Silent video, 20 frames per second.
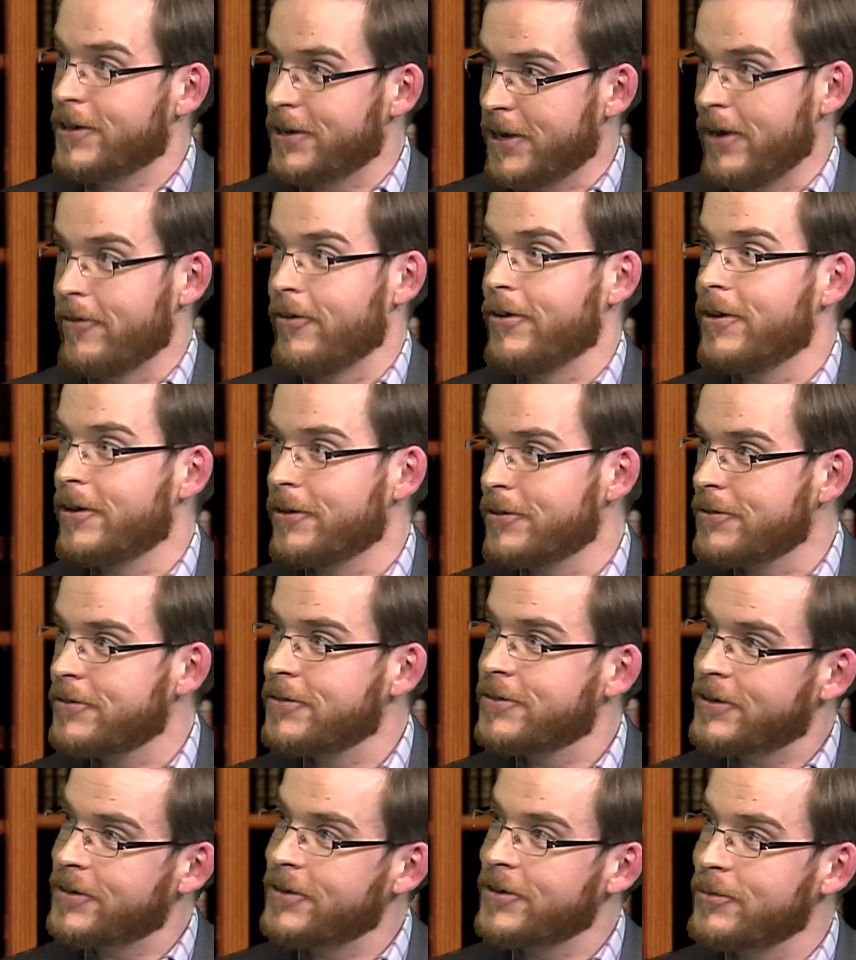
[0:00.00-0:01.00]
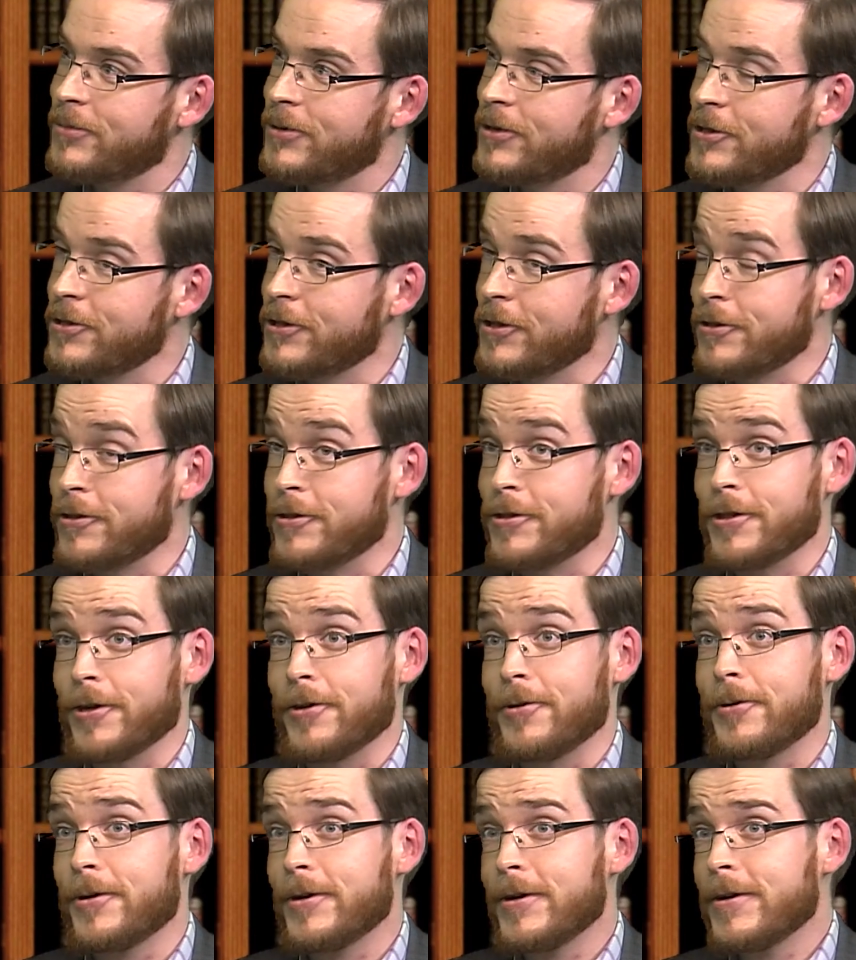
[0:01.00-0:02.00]
carry on and be a solicitor.
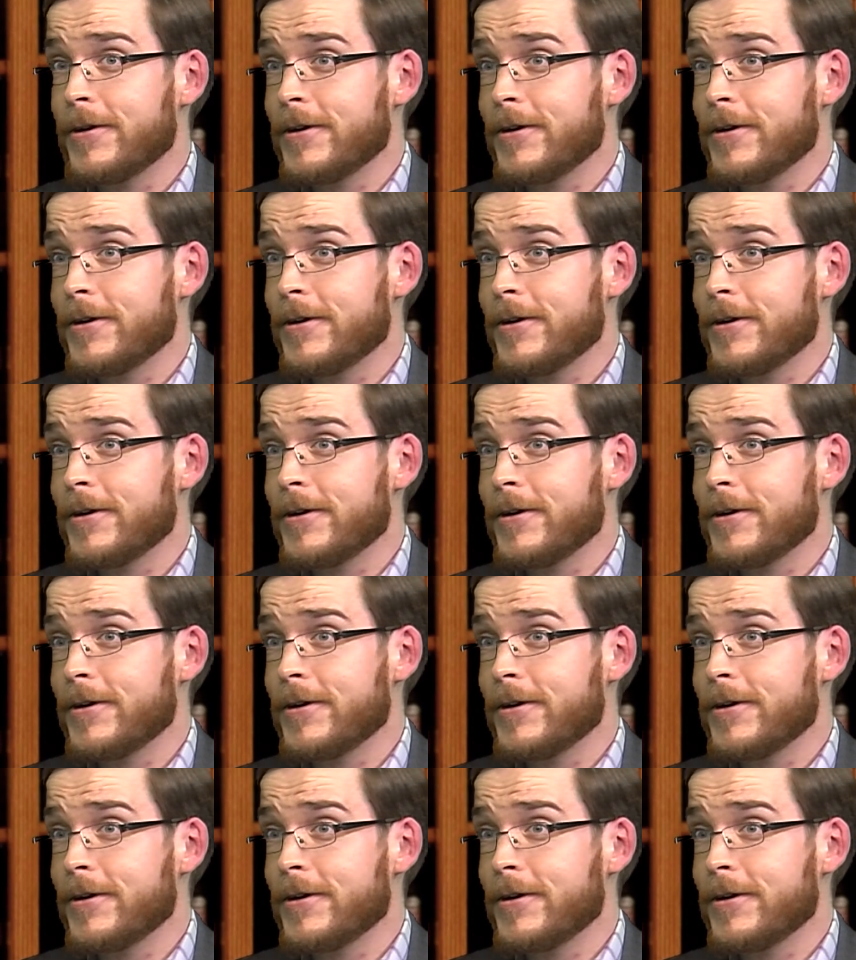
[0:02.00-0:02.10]
So,